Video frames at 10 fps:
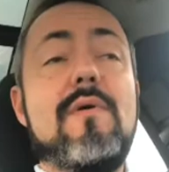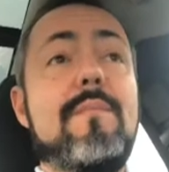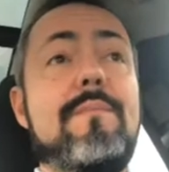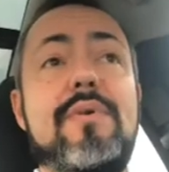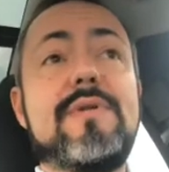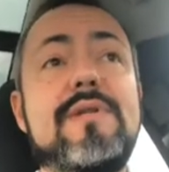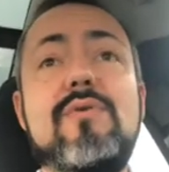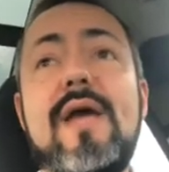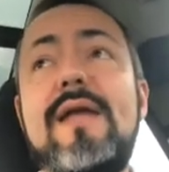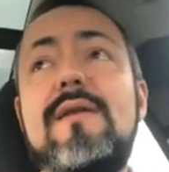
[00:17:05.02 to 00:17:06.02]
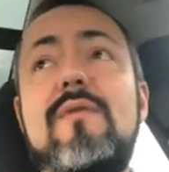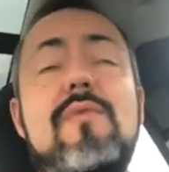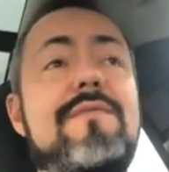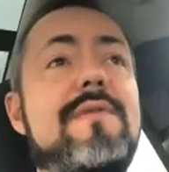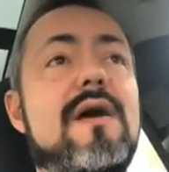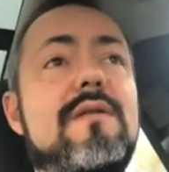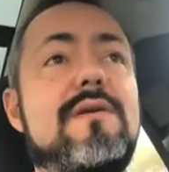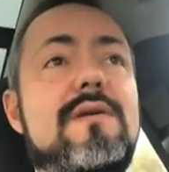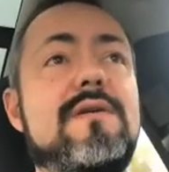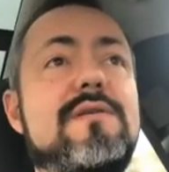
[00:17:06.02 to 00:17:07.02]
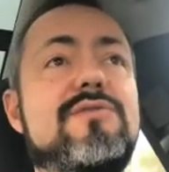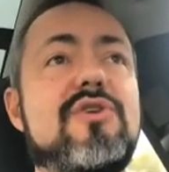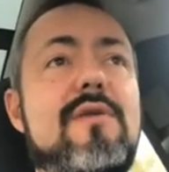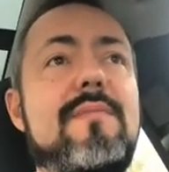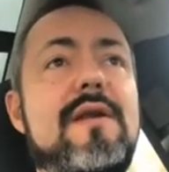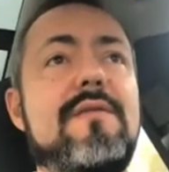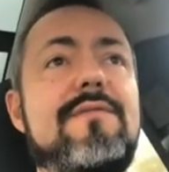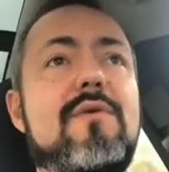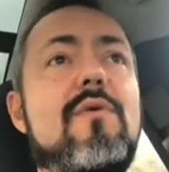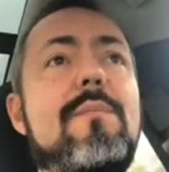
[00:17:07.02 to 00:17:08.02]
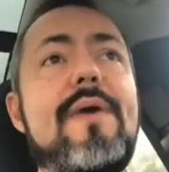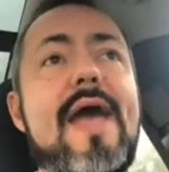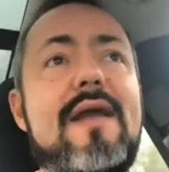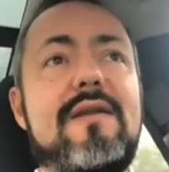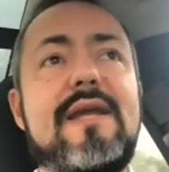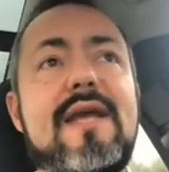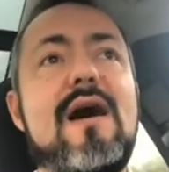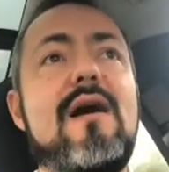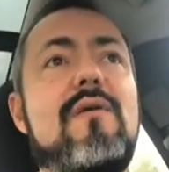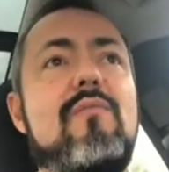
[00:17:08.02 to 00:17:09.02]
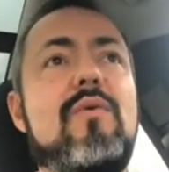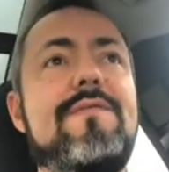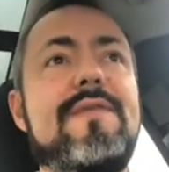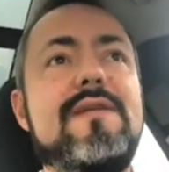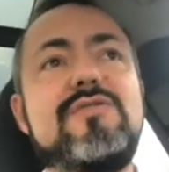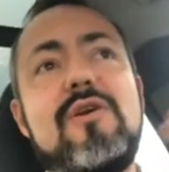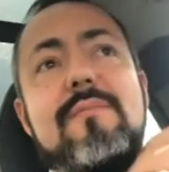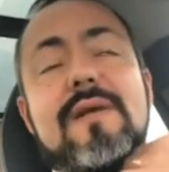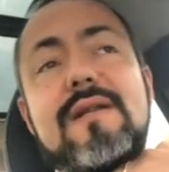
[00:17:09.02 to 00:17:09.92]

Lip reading: put it together with the other German, if you compare the car with the German,